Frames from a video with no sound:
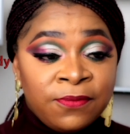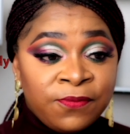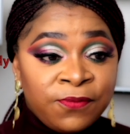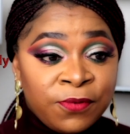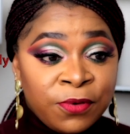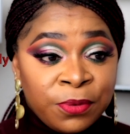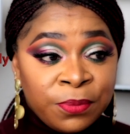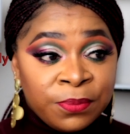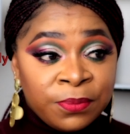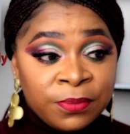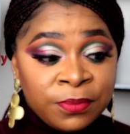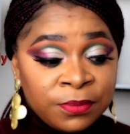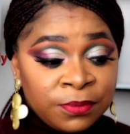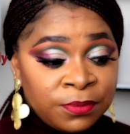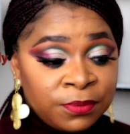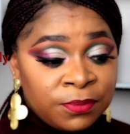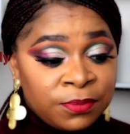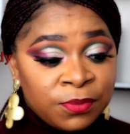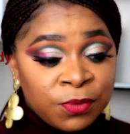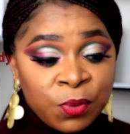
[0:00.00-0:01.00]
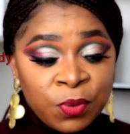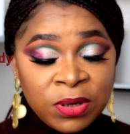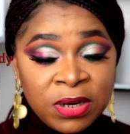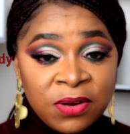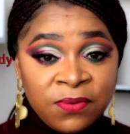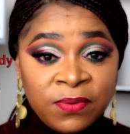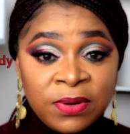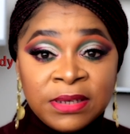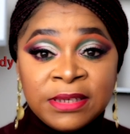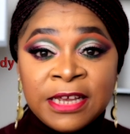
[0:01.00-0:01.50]
From
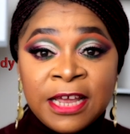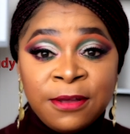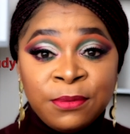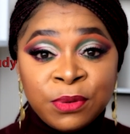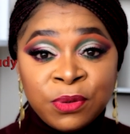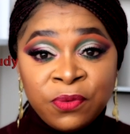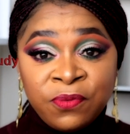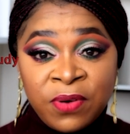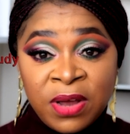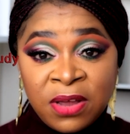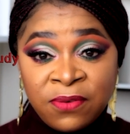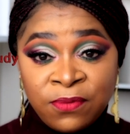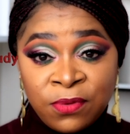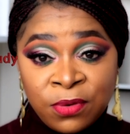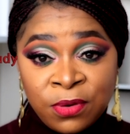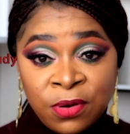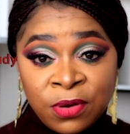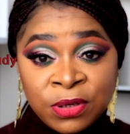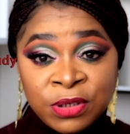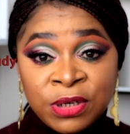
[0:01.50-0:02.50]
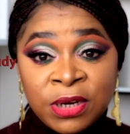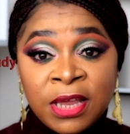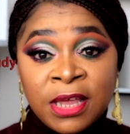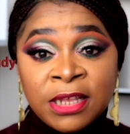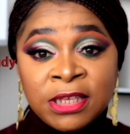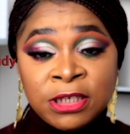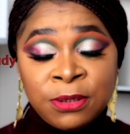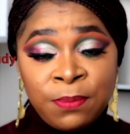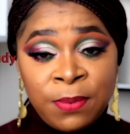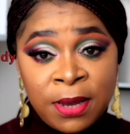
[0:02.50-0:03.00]
whatever time to 5 o'clock, she
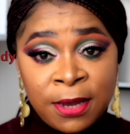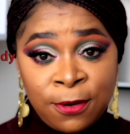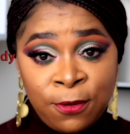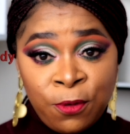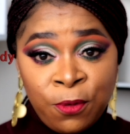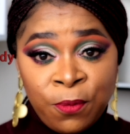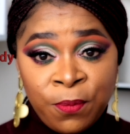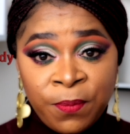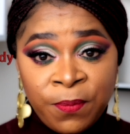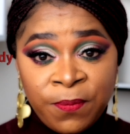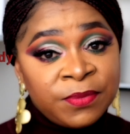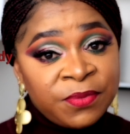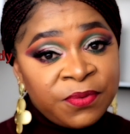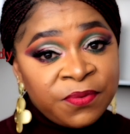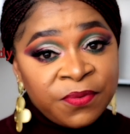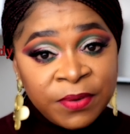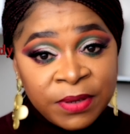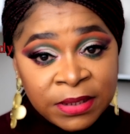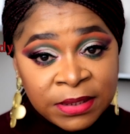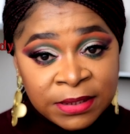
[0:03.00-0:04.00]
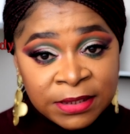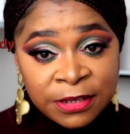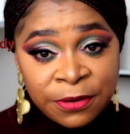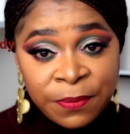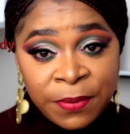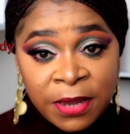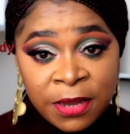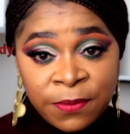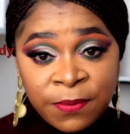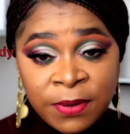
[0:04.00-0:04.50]
gets back home. Feeds the
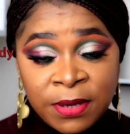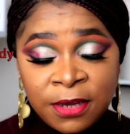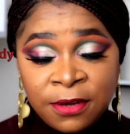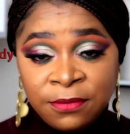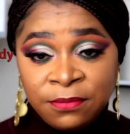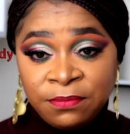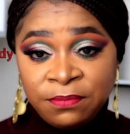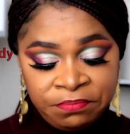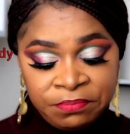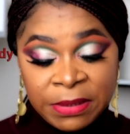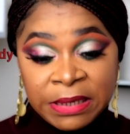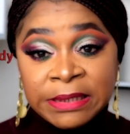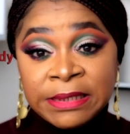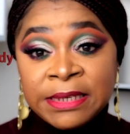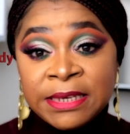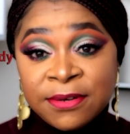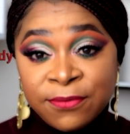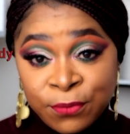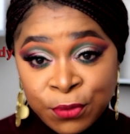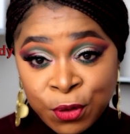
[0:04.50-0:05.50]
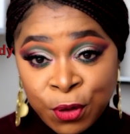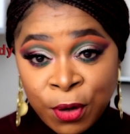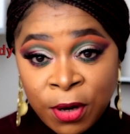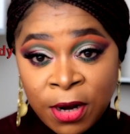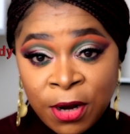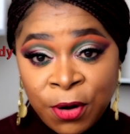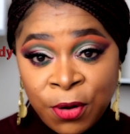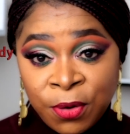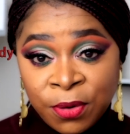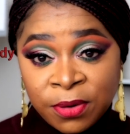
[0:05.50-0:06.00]
baby, by 7
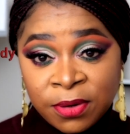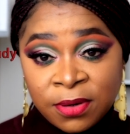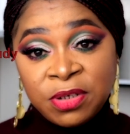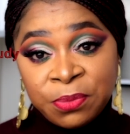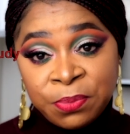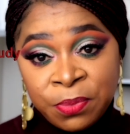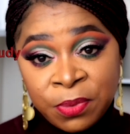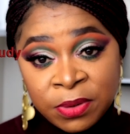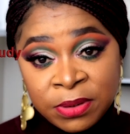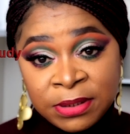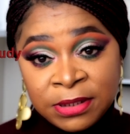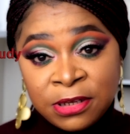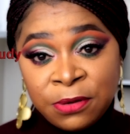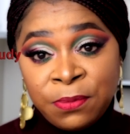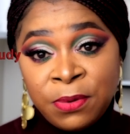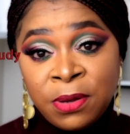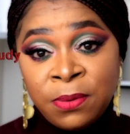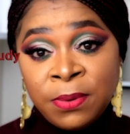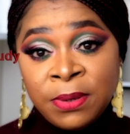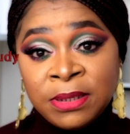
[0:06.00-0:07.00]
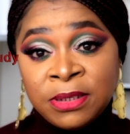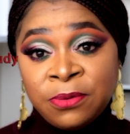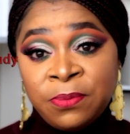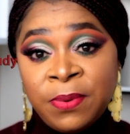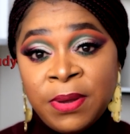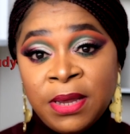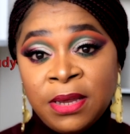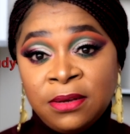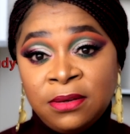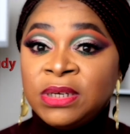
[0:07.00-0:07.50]
o'clock, she puts the baby to
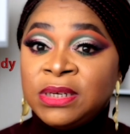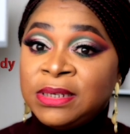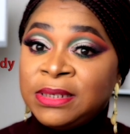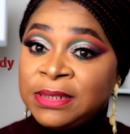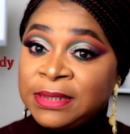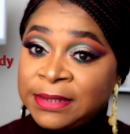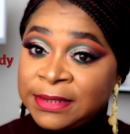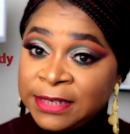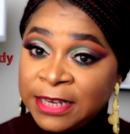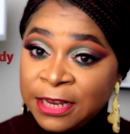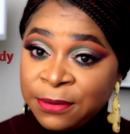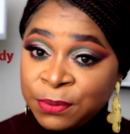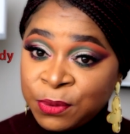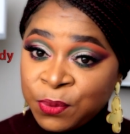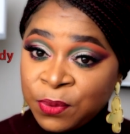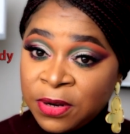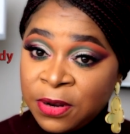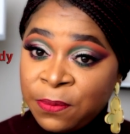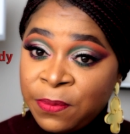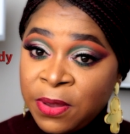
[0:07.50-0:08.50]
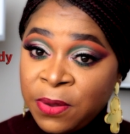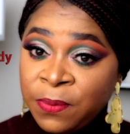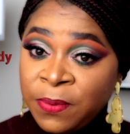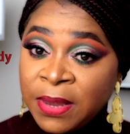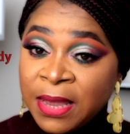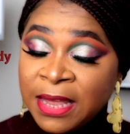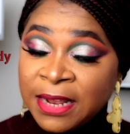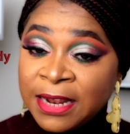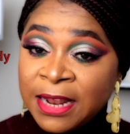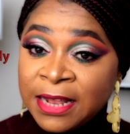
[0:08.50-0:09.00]
bed. She sleeps with the baby
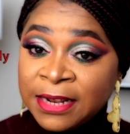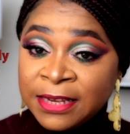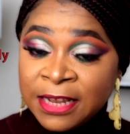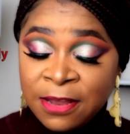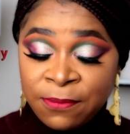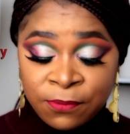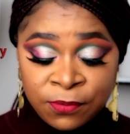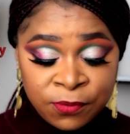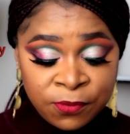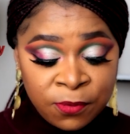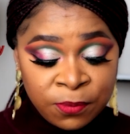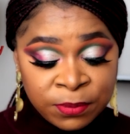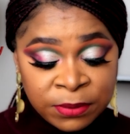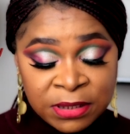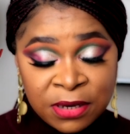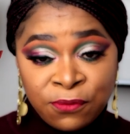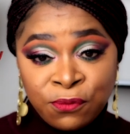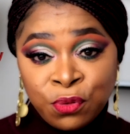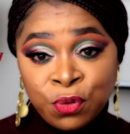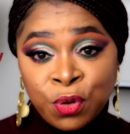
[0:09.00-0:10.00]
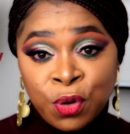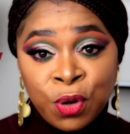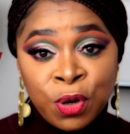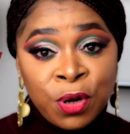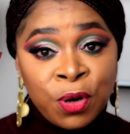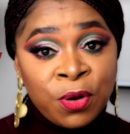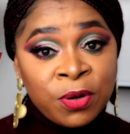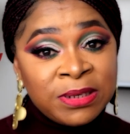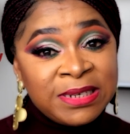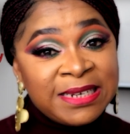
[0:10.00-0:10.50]
at that time, from 7
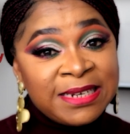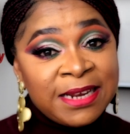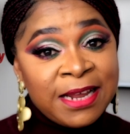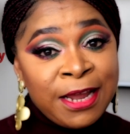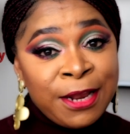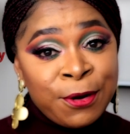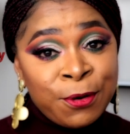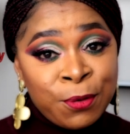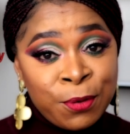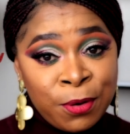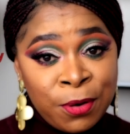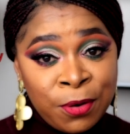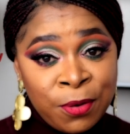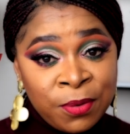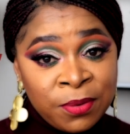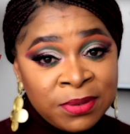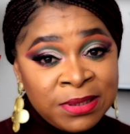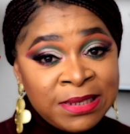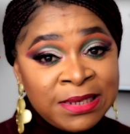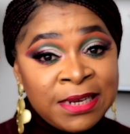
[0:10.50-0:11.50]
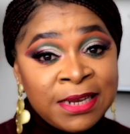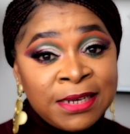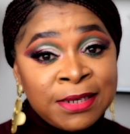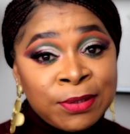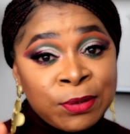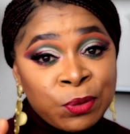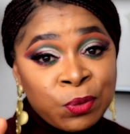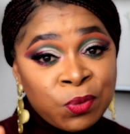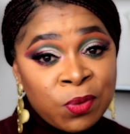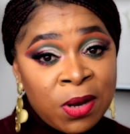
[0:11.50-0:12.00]
o'clock to 9 o'clock. She
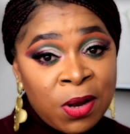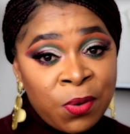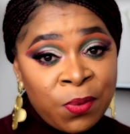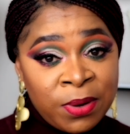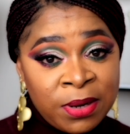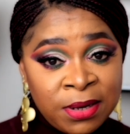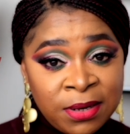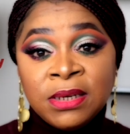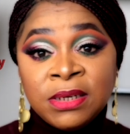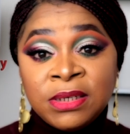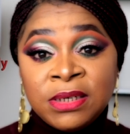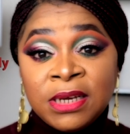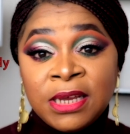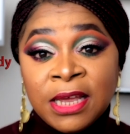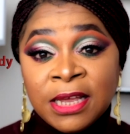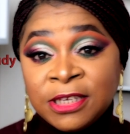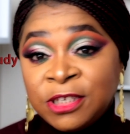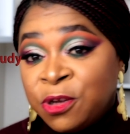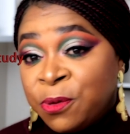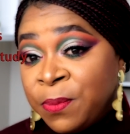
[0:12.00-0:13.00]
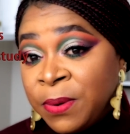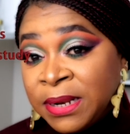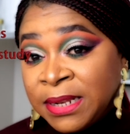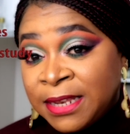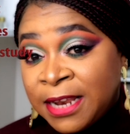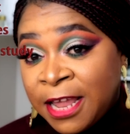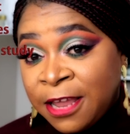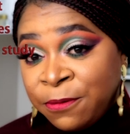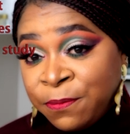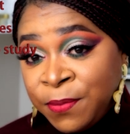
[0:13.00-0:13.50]
takes 2 hours. She gets up at
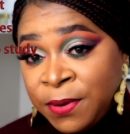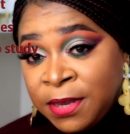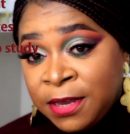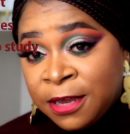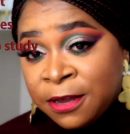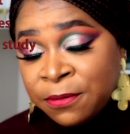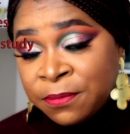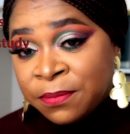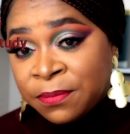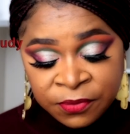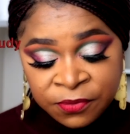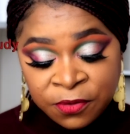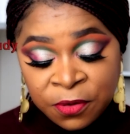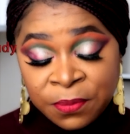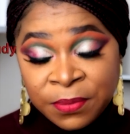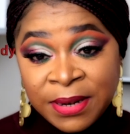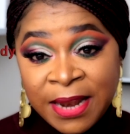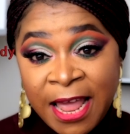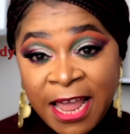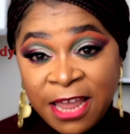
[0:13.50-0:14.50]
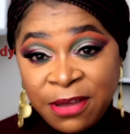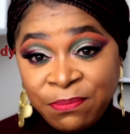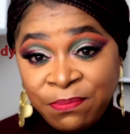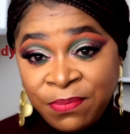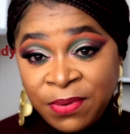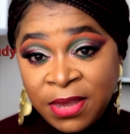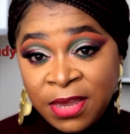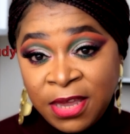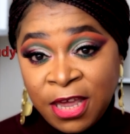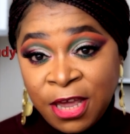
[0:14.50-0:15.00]
9 p.m. From 9
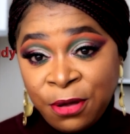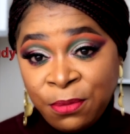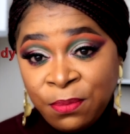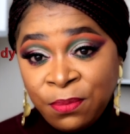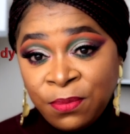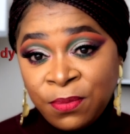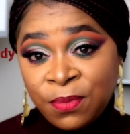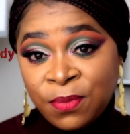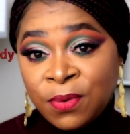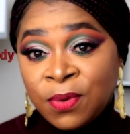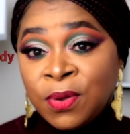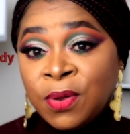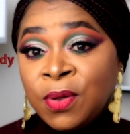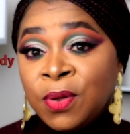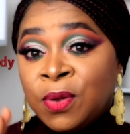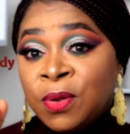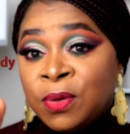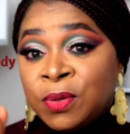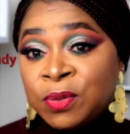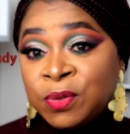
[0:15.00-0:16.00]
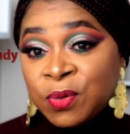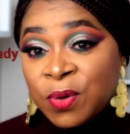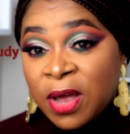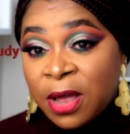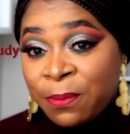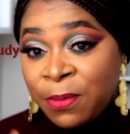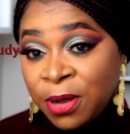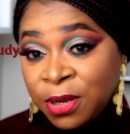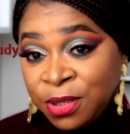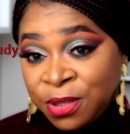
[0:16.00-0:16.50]
p.m. to
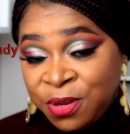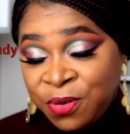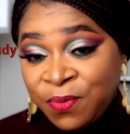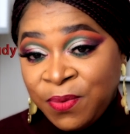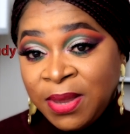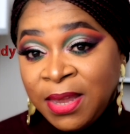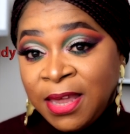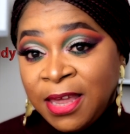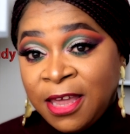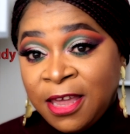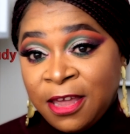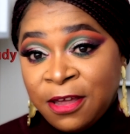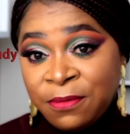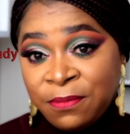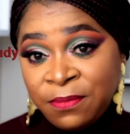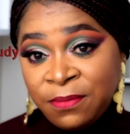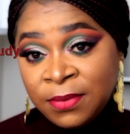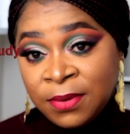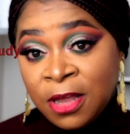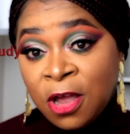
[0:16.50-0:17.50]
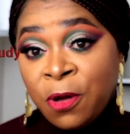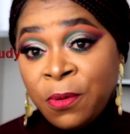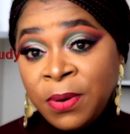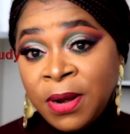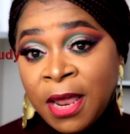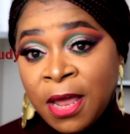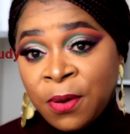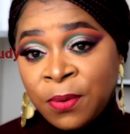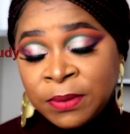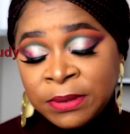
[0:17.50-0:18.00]
about 3 a.m. How many
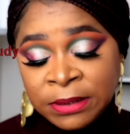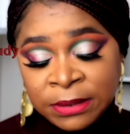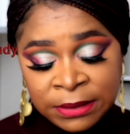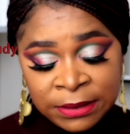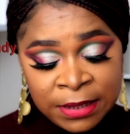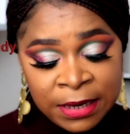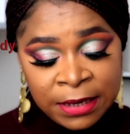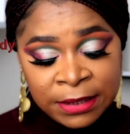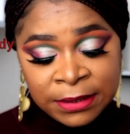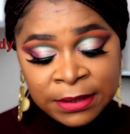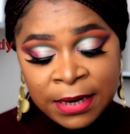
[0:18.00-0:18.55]
hours is that?